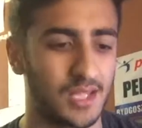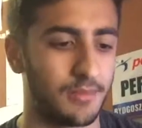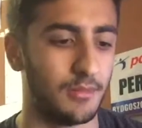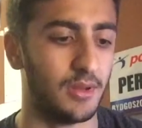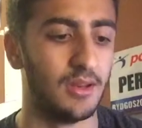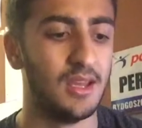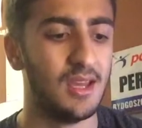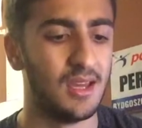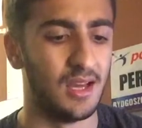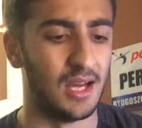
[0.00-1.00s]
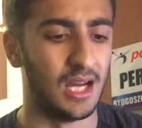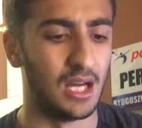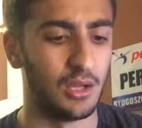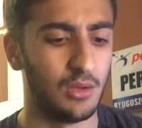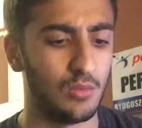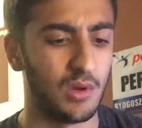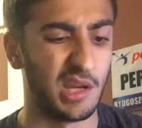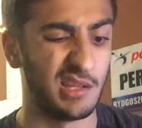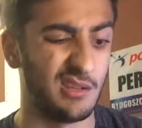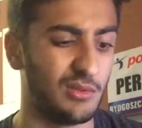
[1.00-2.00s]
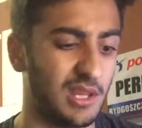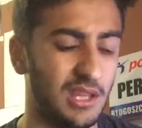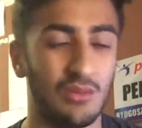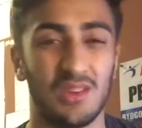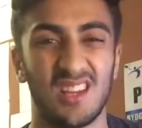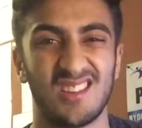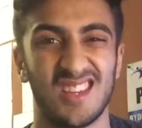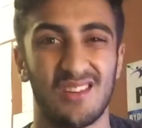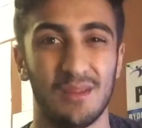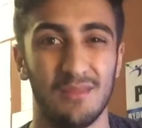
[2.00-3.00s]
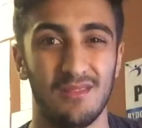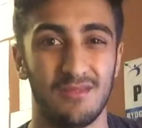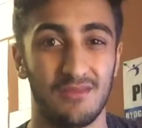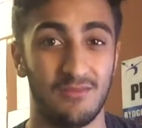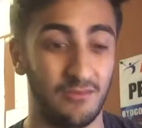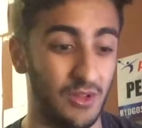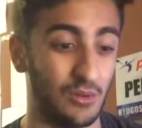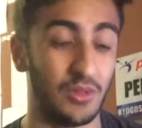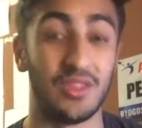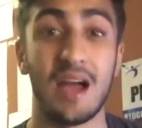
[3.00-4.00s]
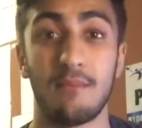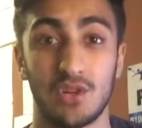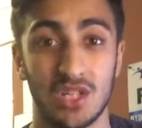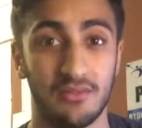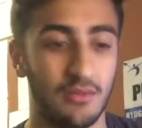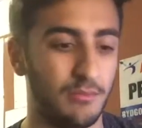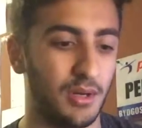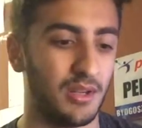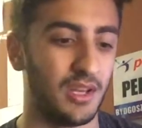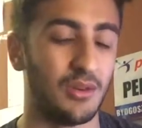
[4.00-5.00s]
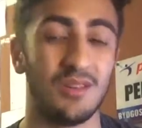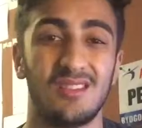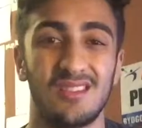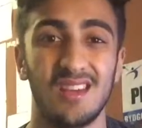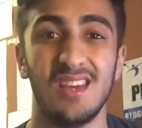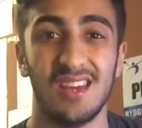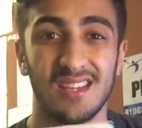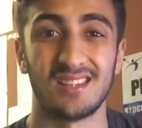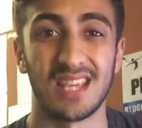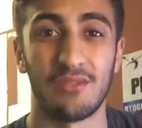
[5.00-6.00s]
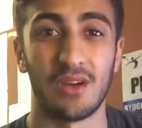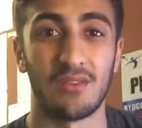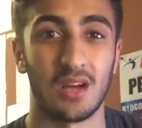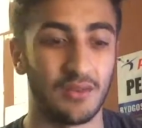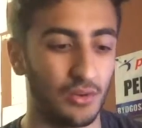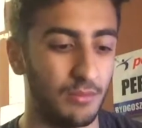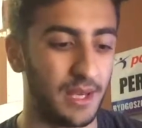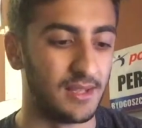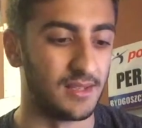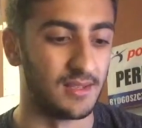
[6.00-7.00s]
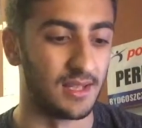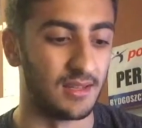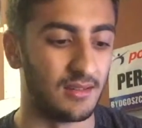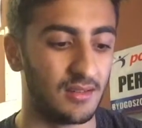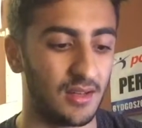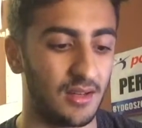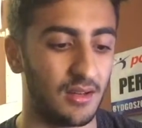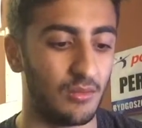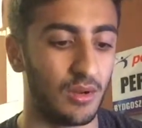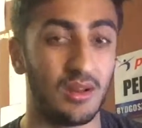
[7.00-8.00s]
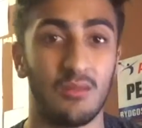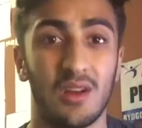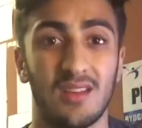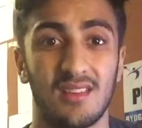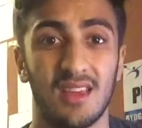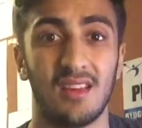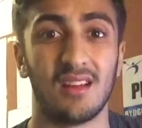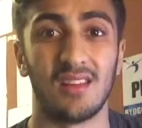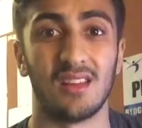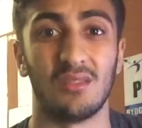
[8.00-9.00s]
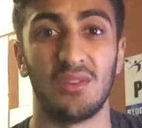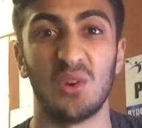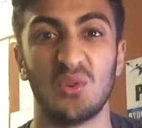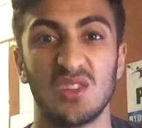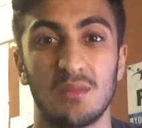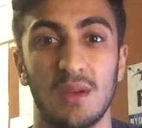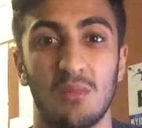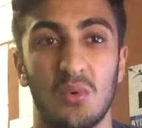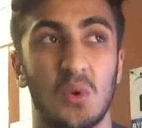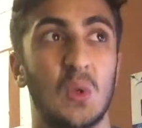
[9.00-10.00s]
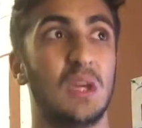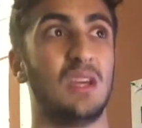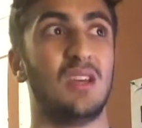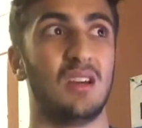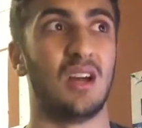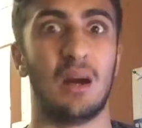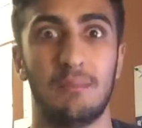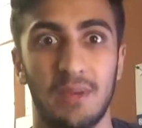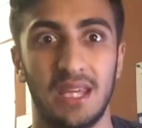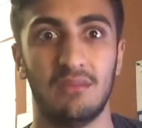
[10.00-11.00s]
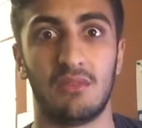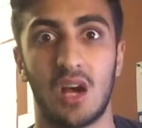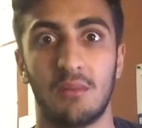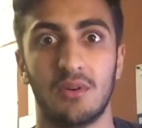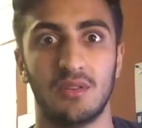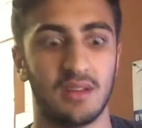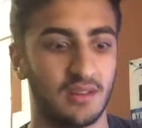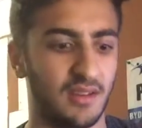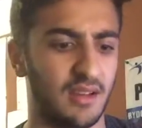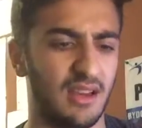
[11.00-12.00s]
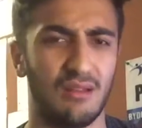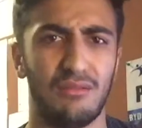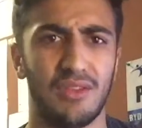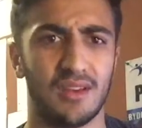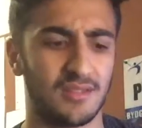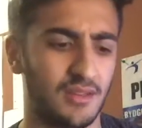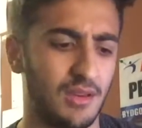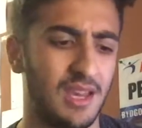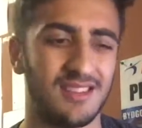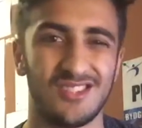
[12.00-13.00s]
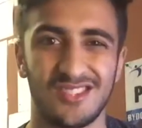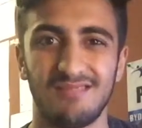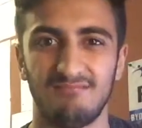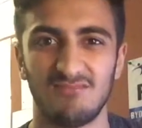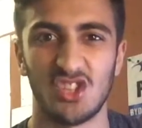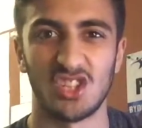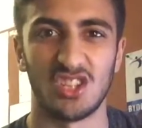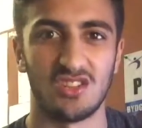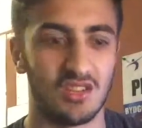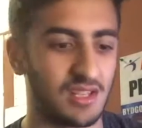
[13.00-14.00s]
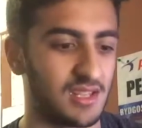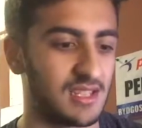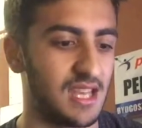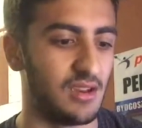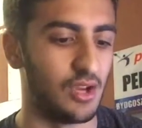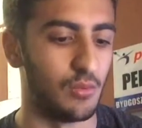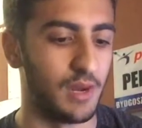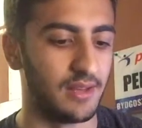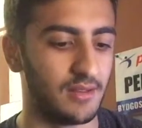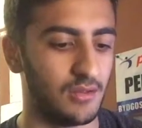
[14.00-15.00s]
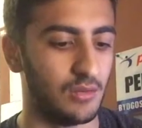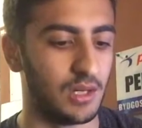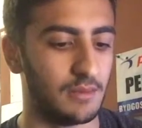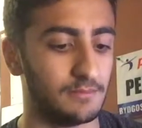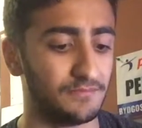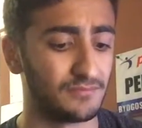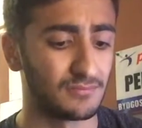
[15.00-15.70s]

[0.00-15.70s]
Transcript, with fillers: supplement uh, you I don't think you'll necessarily feel that much different, but you know it's it's a safe way of covering all bases. And uh, when when I take it, I tend to feel just a bit more upbeat, vibrant, and uh, healthier. So yeah, it's just a, just in, as I said, a good way to um,